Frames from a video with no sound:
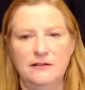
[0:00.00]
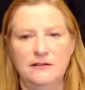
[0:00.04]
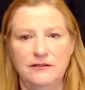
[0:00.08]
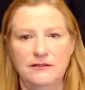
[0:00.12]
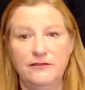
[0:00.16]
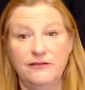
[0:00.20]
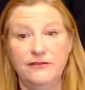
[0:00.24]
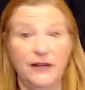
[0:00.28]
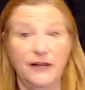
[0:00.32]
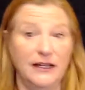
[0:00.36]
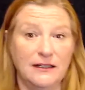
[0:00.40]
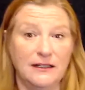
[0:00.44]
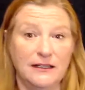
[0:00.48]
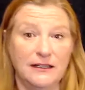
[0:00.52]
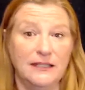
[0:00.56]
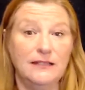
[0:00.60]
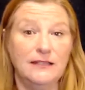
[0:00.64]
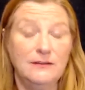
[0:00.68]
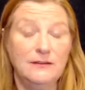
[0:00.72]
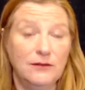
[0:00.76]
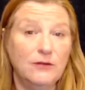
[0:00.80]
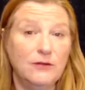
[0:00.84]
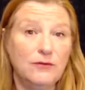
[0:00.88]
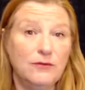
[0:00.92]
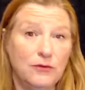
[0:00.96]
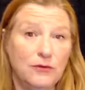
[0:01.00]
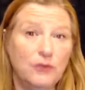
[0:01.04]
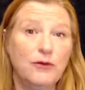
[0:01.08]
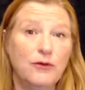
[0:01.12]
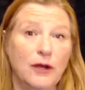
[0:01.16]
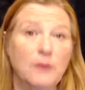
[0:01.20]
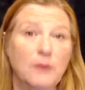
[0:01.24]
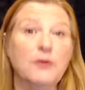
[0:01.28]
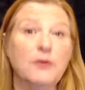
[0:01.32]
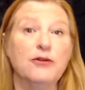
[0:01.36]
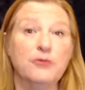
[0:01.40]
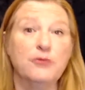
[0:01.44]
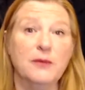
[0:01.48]
frankly
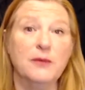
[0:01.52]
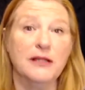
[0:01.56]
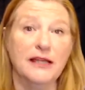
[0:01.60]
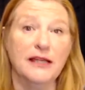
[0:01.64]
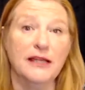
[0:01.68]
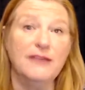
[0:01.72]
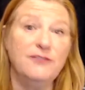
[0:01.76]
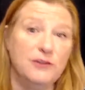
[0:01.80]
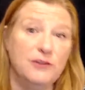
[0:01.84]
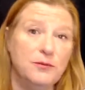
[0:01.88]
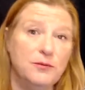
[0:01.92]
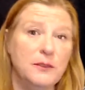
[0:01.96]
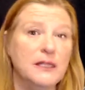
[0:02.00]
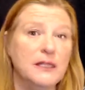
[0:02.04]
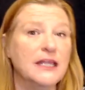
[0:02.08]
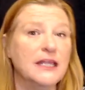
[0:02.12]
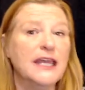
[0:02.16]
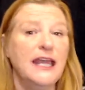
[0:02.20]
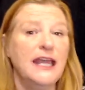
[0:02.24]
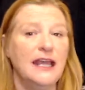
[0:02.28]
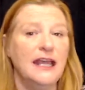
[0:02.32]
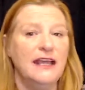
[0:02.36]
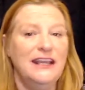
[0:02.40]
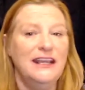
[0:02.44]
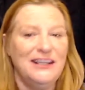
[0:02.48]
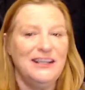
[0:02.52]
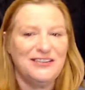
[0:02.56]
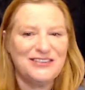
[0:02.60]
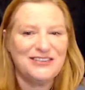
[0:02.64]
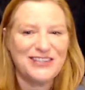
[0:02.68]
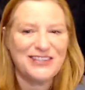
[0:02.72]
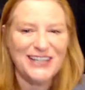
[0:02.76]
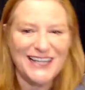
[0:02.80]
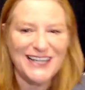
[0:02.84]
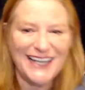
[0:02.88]
throughout most of my life has been the case